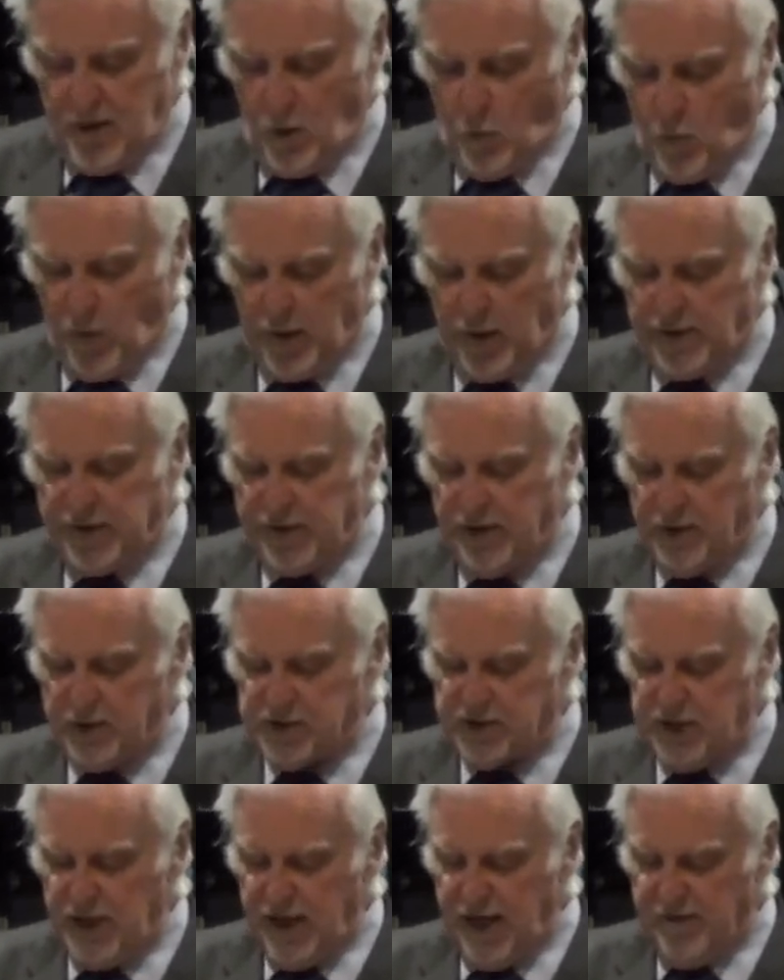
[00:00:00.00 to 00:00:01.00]
Wherein there
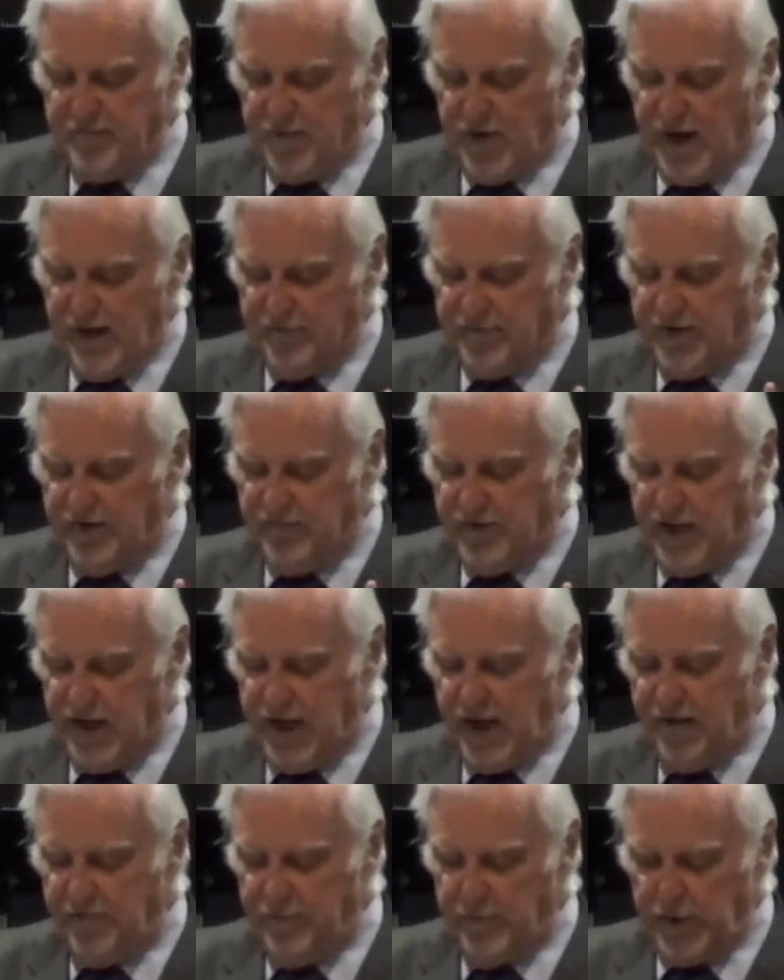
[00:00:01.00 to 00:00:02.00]
is life, I have given
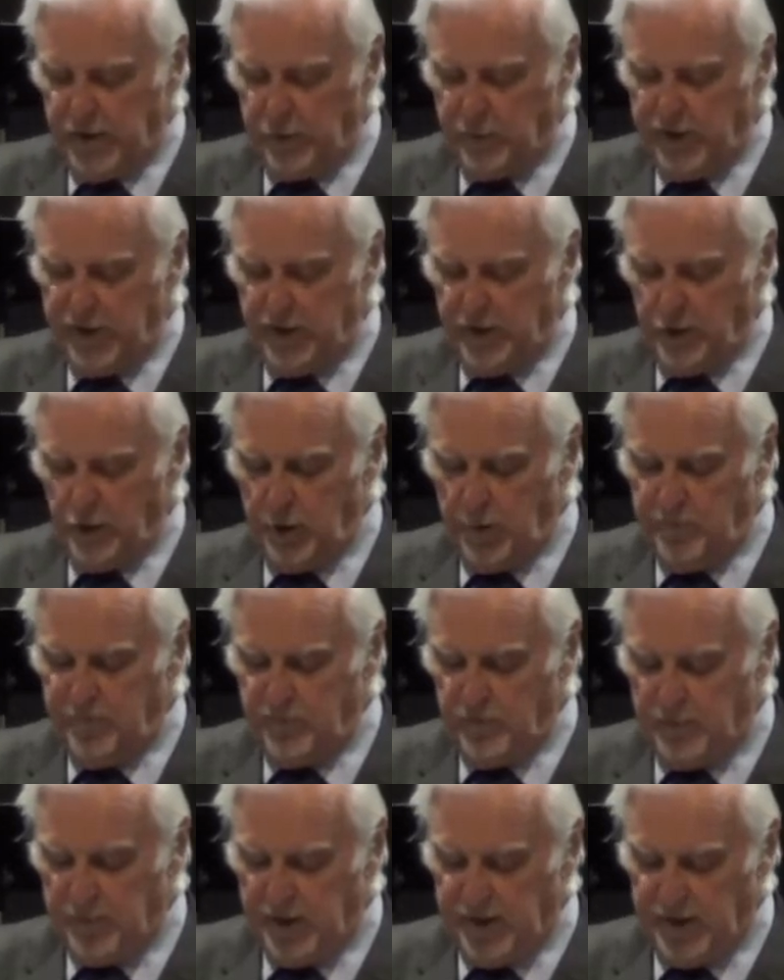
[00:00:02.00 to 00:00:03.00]
every green herb
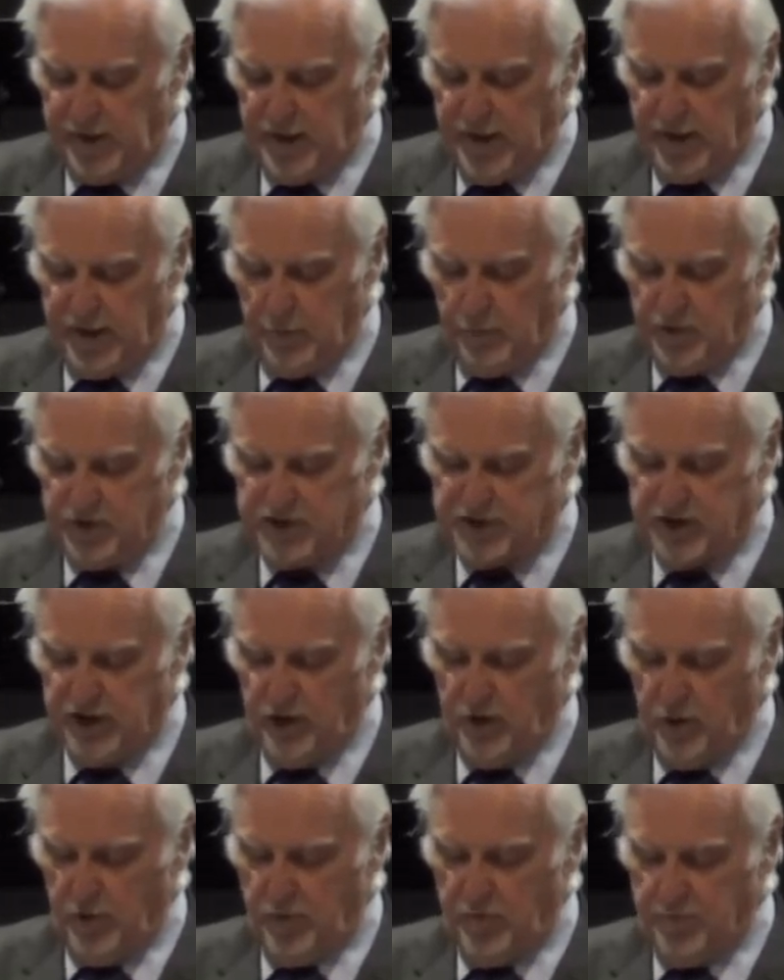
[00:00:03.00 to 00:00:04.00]
for meat, and it was
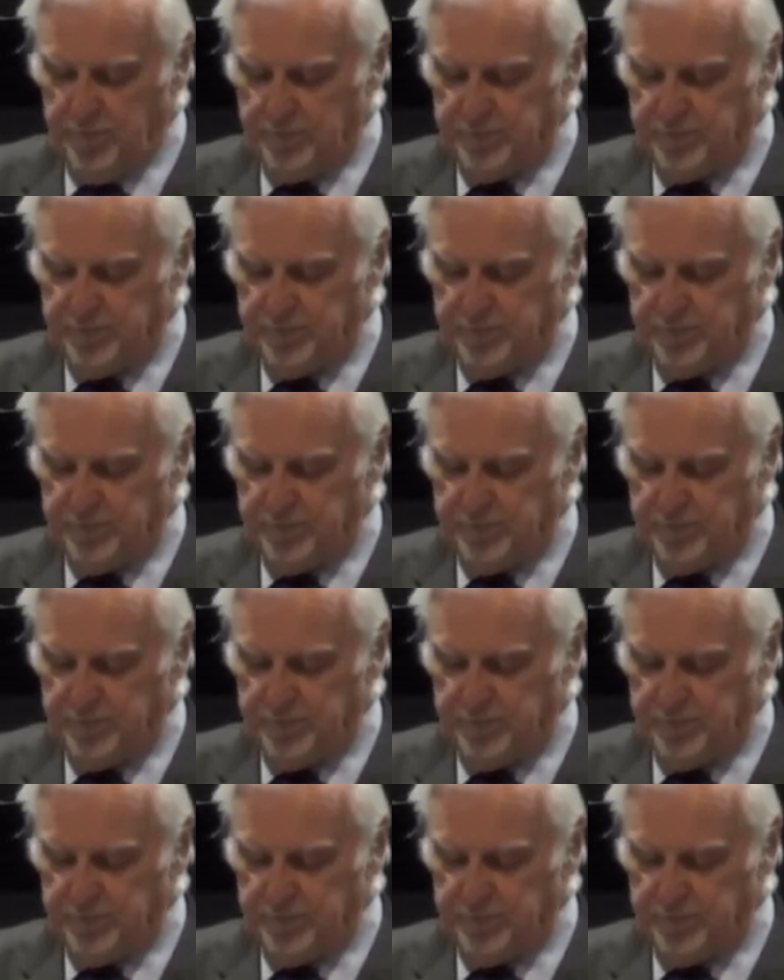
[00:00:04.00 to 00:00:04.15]
so.